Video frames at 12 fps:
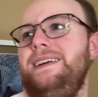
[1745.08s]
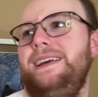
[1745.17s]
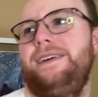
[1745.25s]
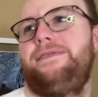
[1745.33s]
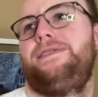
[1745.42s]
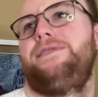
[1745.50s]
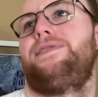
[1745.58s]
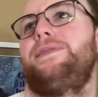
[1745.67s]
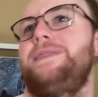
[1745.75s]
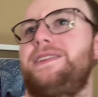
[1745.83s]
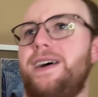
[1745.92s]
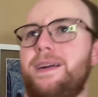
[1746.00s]
If you've heard
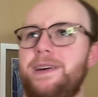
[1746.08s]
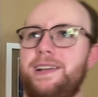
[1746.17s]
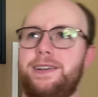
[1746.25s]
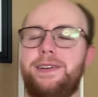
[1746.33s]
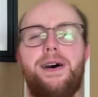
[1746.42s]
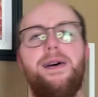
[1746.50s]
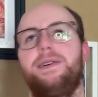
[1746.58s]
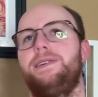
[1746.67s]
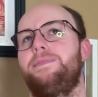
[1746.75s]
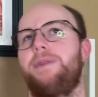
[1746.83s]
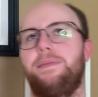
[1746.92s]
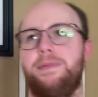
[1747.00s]
me talk about it at all, you
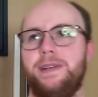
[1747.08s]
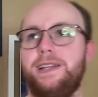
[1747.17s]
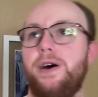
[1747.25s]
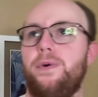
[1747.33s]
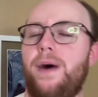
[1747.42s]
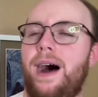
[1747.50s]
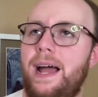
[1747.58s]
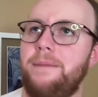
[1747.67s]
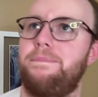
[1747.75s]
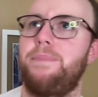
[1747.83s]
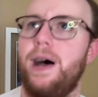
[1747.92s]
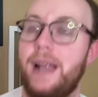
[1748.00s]
probably know why.
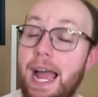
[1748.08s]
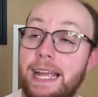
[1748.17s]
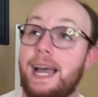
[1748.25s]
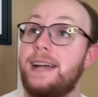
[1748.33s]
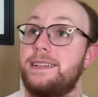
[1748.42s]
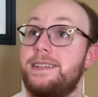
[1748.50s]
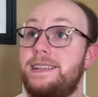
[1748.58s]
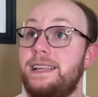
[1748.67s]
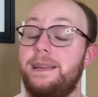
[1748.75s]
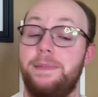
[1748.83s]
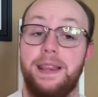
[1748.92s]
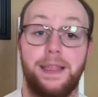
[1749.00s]
But I got to see
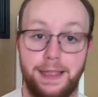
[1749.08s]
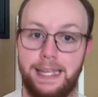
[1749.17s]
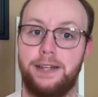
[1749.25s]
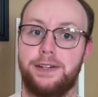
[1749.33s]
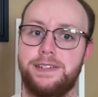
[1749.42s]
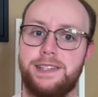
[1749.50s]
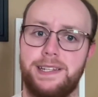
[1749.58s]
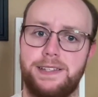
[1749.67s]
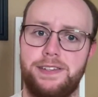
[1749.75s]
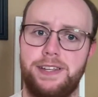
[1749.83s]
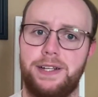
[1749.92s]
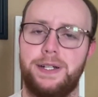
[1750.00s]
them in theaters this
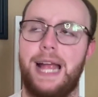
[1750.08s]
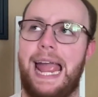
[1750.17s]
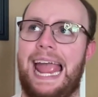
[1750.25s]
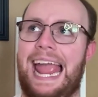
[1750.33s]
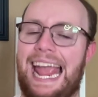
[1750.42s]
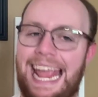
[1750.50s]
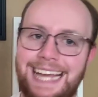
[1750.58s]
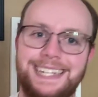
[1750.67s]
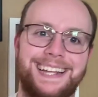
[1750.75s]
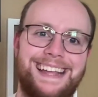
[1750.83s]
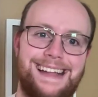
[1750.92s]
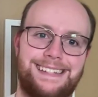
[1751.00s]
year, and
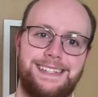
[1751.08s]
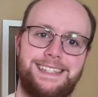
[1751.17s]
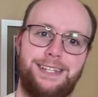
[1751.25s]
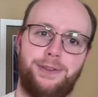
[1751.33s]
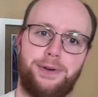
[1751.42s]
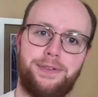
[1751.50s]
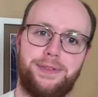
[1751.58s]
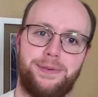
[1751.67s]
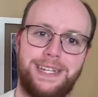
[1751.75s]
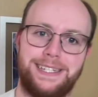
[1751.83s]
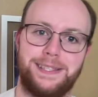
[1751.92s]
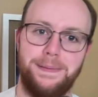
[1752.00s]
I got to see Lord of the
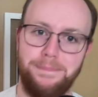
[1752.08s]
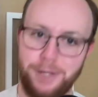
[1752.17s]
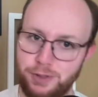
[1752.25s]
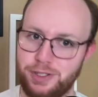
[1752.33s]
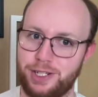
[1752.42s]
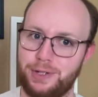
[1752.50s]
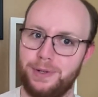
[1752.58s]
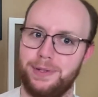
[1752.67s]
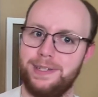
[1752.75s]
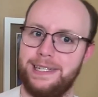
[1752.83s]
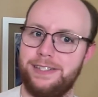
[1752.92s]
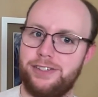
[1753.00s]
Rings, the
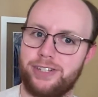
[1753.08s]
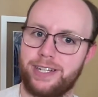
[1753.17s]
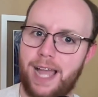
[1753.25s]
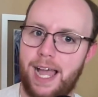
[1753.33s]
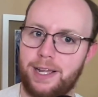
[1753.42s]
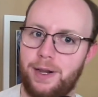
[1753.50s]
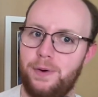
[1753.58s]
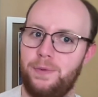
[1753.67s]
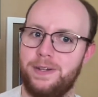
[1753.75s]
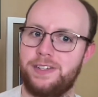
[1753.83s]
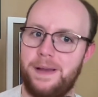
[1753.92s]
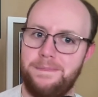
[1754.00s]
musical, in Chicago,
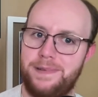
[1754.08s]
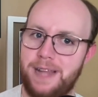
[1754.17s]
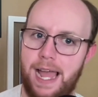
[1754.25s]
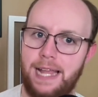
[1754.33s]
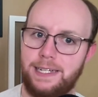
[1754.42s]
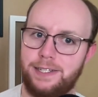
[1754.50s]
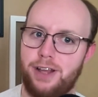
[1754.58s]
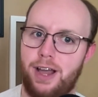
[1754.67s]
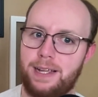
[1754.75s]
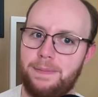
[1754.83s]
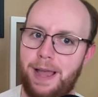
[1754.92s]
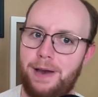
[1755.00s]
which I'm dying to
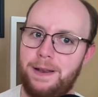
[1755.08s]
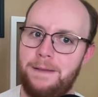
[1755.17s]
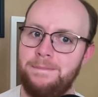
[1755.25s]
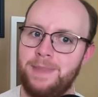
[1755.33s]
talk about.